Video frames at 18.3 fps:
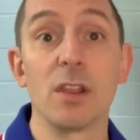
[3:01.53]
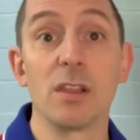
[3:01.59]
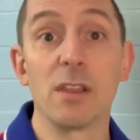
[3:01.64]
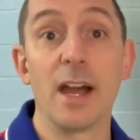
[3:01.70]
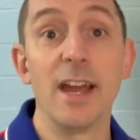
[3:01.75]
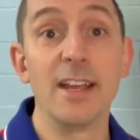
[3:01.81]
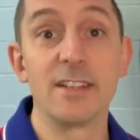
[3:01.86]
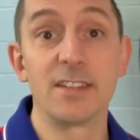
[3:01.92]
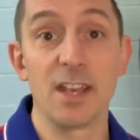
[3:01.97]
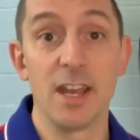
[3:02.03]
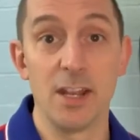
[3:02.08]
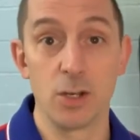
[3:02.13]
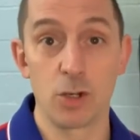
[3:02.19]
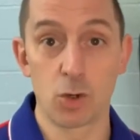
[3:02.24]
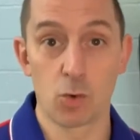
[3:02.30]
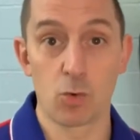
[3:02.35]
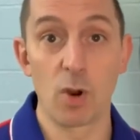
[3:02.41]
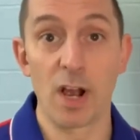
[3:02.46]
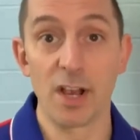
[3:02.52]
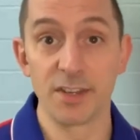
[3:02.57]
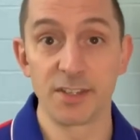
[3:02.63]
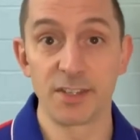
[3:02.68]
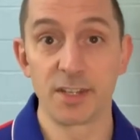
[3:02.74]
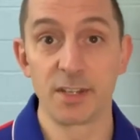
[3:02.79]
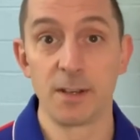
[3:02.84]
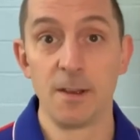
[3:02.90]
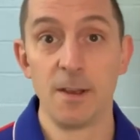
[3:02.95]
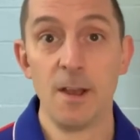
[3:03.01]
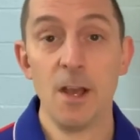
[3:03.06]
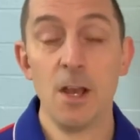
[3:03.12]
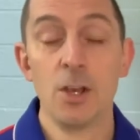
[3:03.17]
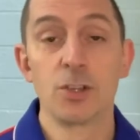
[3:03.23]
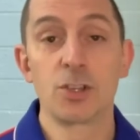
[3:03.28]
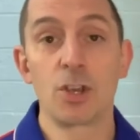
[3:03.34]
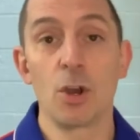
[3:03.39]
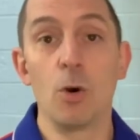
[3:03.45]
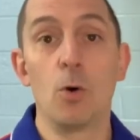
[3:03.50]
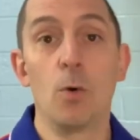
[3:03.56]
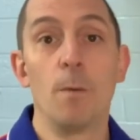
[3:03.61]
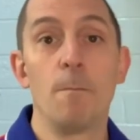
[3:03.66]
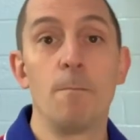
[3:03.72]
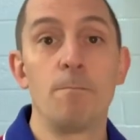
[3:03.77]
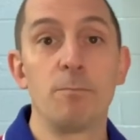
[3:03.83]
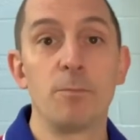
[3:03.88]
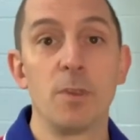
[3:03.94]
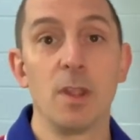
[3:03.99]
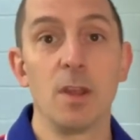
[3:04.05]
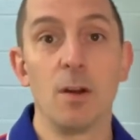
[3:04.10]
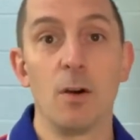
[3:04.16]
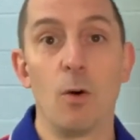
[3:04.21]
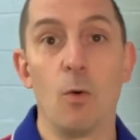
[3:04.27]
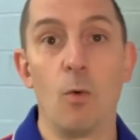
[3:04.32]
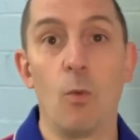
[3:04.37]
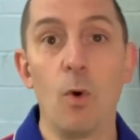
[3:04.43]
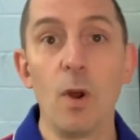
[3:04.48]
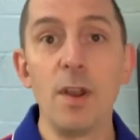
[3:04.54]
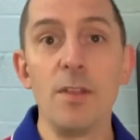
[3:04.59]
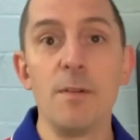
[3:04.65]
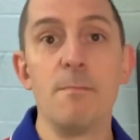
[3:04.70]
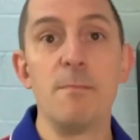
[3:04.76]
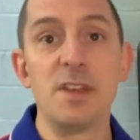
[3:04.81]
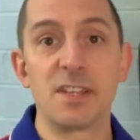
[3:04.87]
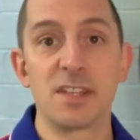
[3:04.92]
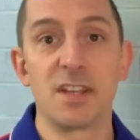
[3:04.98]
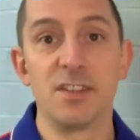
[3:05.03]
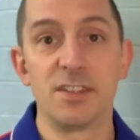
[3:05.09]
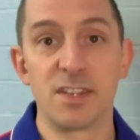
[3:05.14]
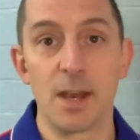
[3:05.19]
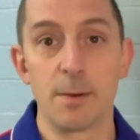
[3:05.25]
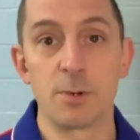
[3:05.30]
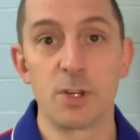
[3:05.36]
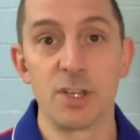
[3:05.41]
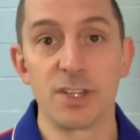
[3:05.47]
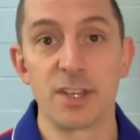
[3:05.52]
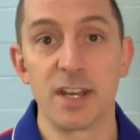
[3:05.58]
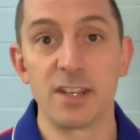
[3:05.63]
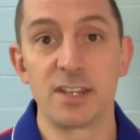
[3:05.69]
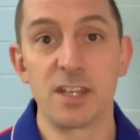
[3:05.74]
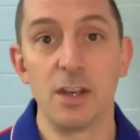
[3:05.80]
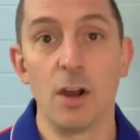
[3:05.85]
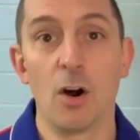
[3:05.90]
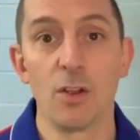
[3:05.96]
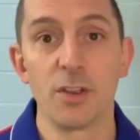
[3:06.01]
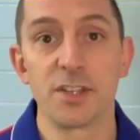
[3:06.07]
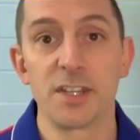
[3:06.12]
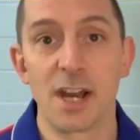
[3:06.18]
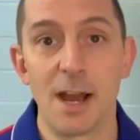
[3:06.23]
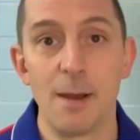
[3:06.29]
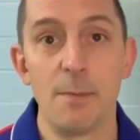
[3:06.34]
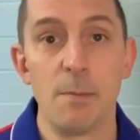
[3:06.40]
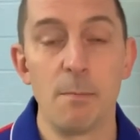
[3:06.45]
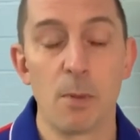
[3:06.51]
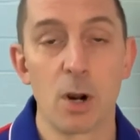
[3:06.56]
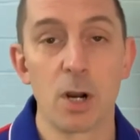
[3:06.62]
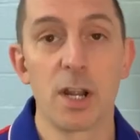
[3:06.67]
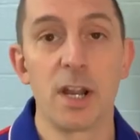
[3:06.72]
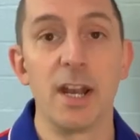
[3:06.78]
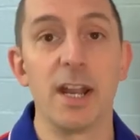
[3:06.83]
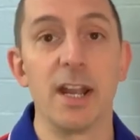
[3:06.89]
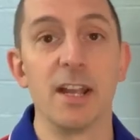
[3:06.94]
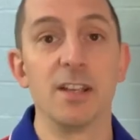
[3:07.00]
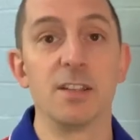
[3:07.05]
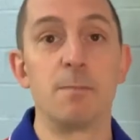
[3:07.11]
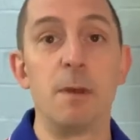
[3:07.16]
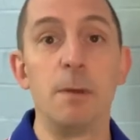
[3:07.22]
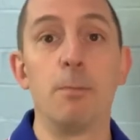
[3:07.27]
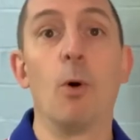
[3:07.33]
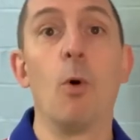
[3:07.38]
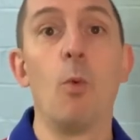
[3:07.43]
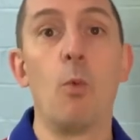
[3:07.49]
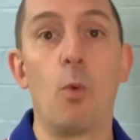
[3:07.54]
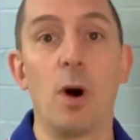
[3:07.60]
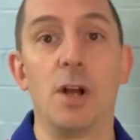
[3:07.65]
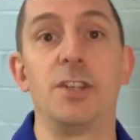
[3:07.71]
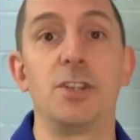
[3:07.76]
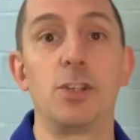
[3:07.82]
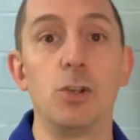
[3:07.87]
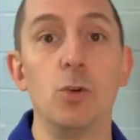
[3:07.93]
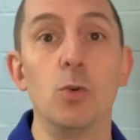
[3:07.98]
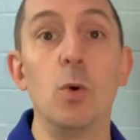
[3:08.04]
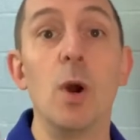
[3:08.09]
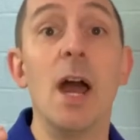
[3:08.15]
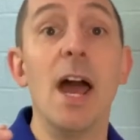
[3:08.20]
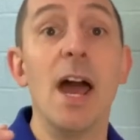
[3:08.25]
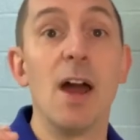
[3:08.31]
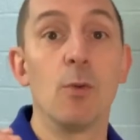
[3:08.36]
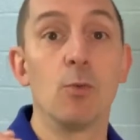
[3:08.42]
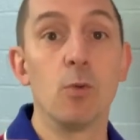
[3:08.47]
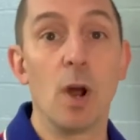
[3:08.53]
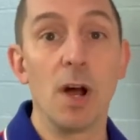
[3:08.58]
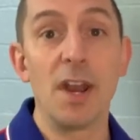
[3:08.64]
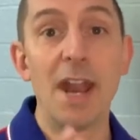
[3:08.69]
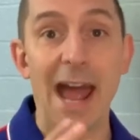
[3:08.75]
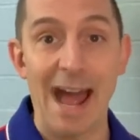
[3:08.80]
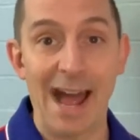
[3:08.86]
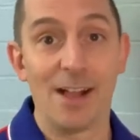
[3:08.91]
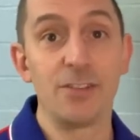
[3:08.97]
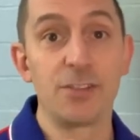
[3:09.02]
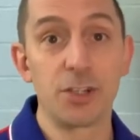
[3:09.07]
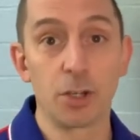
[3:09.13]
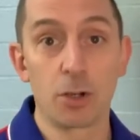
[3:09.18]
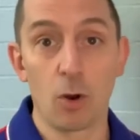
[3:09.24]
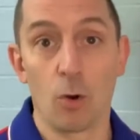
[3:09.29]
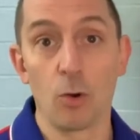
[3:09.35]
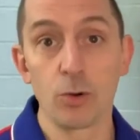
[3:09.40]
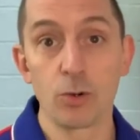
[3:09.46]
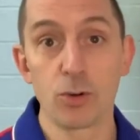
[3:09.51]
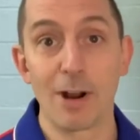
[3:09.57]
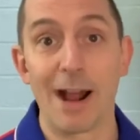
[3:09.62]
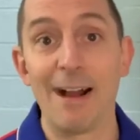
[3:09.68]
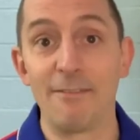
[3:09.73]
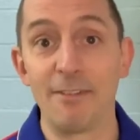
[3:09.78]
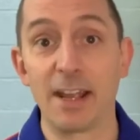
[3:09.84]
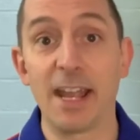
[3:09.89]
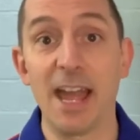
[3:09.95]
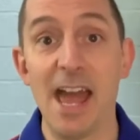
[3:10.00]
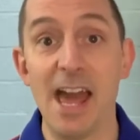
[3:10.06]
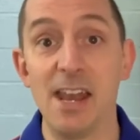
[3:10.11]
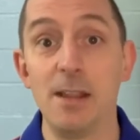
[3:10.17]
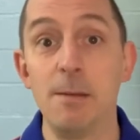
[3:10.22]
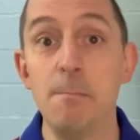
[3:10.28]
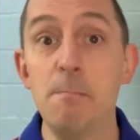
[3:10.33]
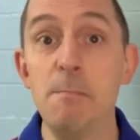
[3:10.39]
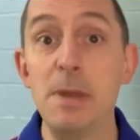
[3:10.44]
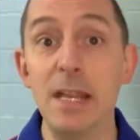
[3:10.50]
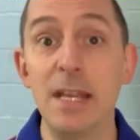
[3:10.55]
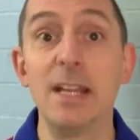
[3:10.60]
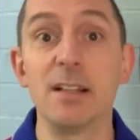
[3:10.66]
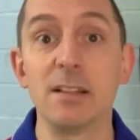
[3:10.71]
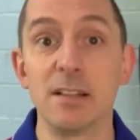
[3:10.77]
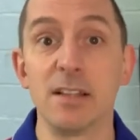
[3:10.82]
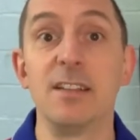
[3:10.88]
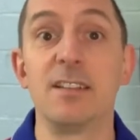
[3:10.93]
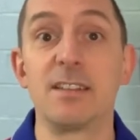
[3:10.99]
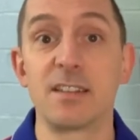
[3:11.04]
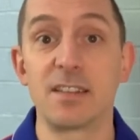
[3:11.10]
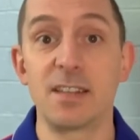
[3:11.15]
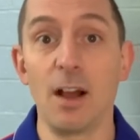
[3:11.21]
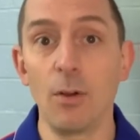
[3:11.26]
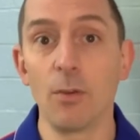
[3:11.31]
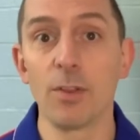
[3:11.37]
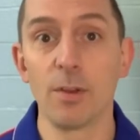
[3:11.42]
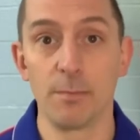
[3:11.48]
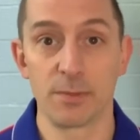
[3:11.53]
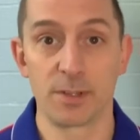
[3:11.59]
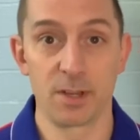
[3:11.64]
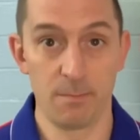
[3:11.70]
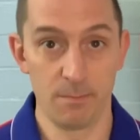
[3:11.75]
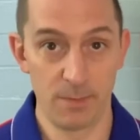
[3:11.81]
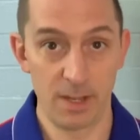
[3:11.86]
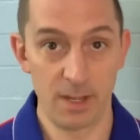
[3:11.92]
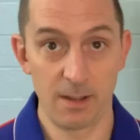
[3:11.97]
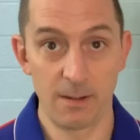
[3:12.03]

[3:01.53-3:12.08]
likes, and trusts. So one of the misconceptions I see all the time in marketing is people want to run ads to cold traffic and immediately sell them something.